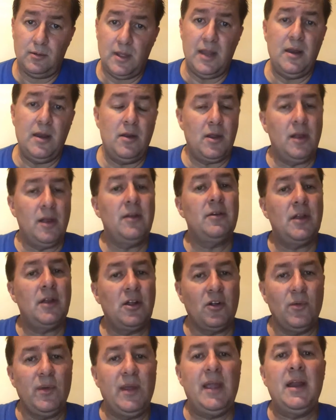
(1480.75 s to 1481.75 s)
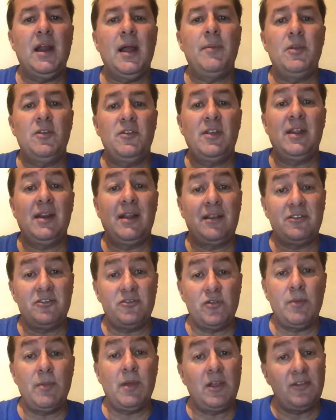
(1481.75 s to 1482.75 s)
And agreed, I'm using an
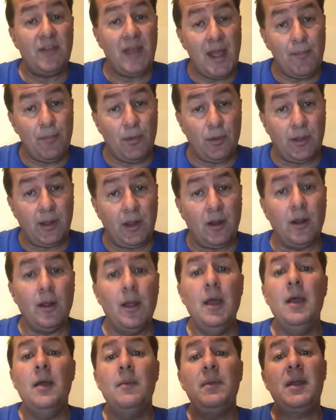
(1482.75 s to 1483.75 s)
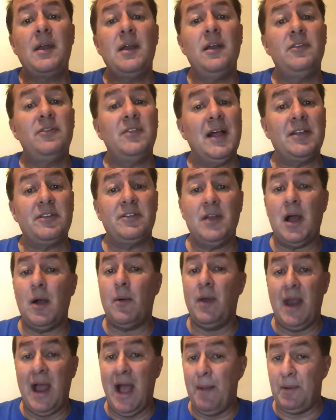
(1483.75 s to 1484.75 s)
extreme example here because that's not
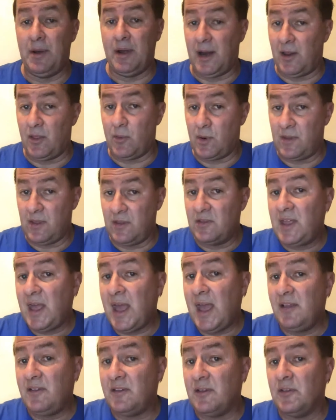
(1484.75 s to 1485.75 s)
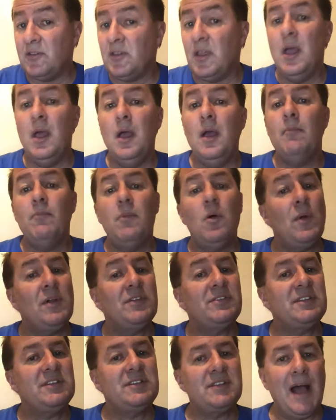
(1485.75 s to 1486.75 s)
what happened in either one of these cases. But
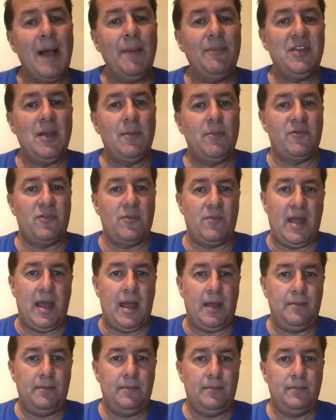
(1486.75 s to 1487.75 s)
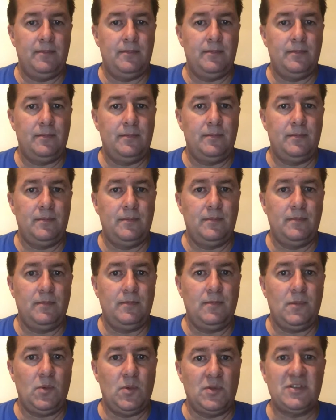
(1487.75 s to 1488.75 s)
what's to stop someone from that?
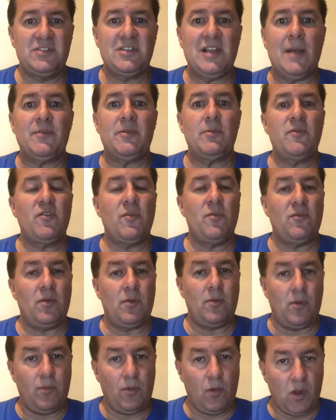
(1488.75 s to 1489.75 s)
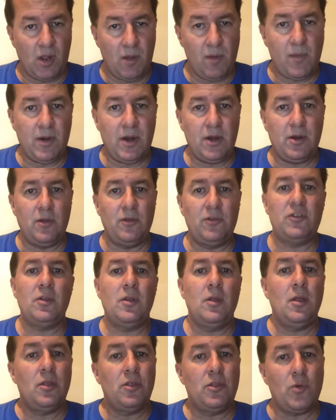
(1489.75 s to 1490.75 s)
What's to stop someone from pulling up on a noose,
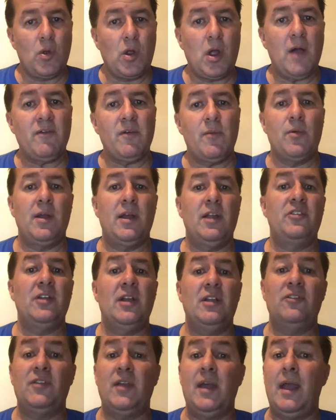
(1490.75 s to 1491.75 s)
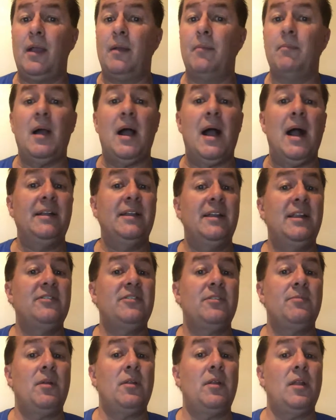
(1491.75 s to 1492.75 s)
throwing off a bridge, and saying, I did it
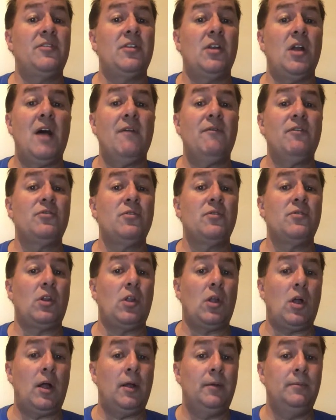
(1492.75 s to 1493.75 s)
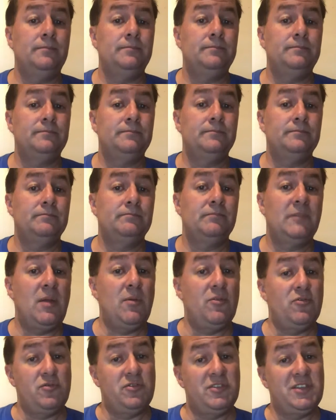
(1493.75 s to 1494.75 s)
as an officer of the law. He
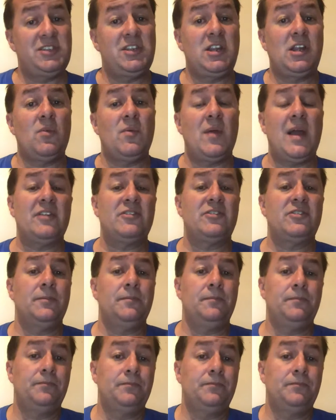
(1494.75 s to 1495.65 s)
was resisting arrest.